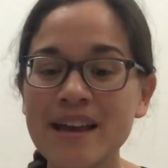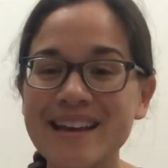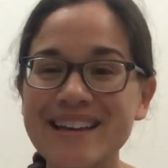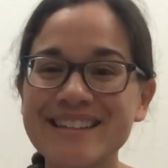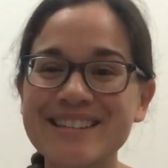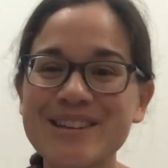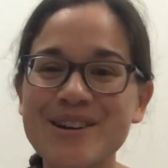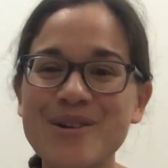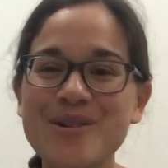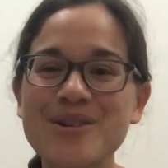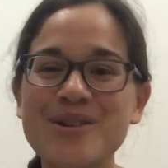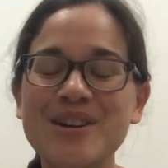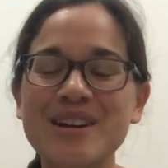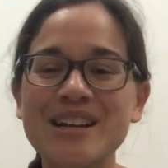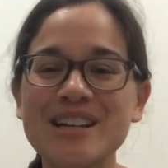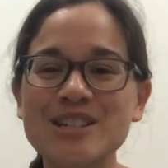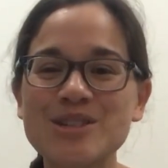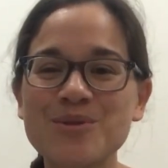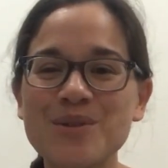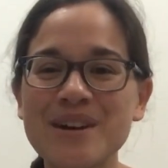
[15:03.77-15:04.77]
So you can
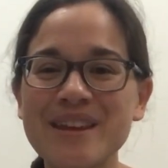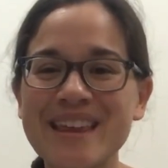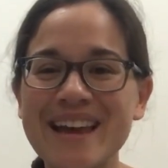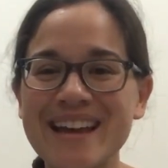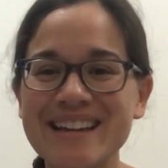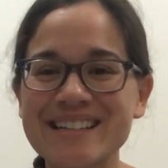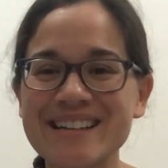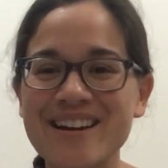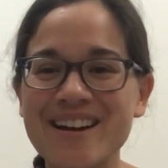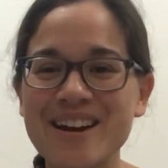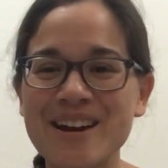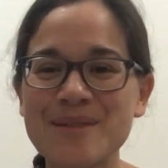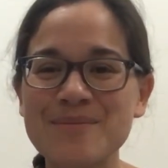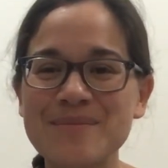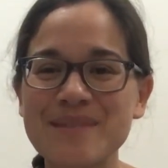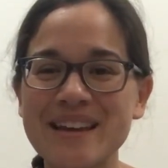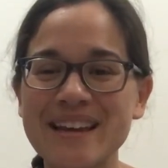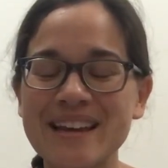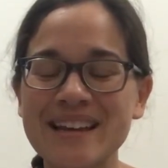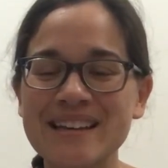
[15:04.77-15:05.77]
enjoy that time
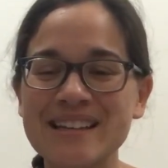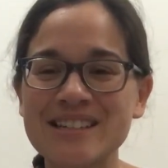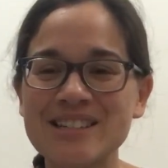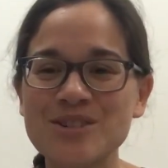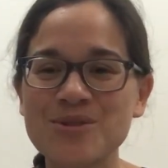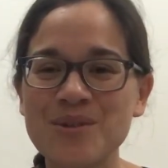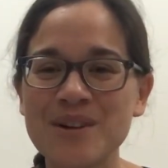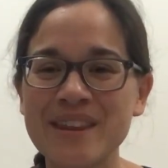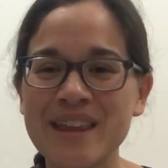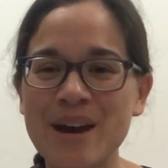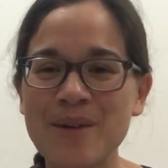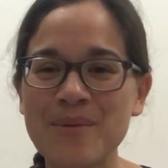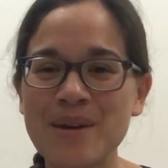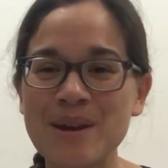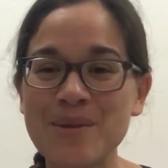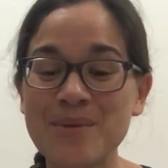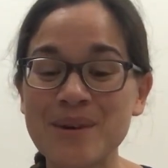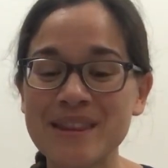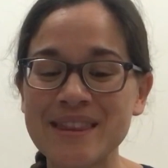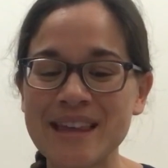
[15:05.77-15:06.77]
and enjoy that way
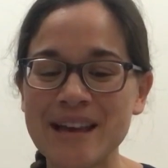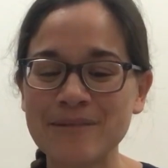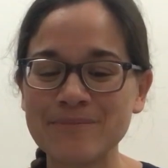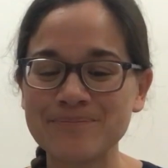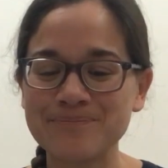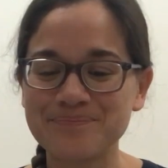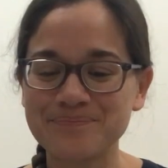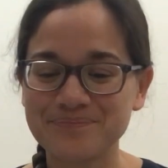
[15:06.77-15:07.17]
with them.